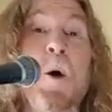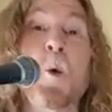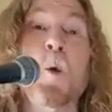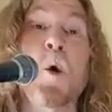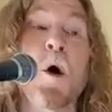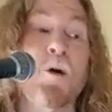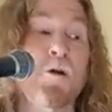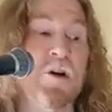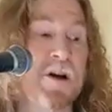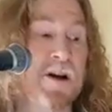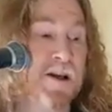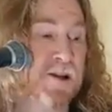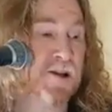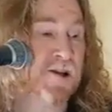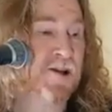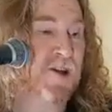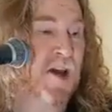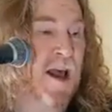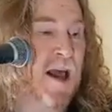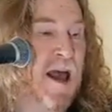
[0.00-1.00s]
worries
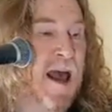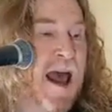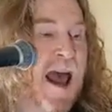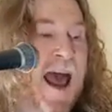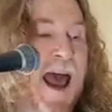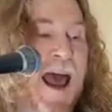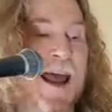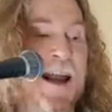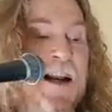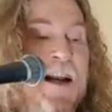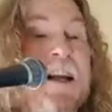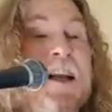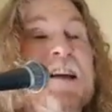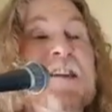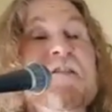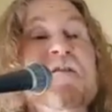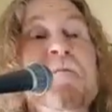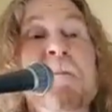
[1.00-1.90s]
and leave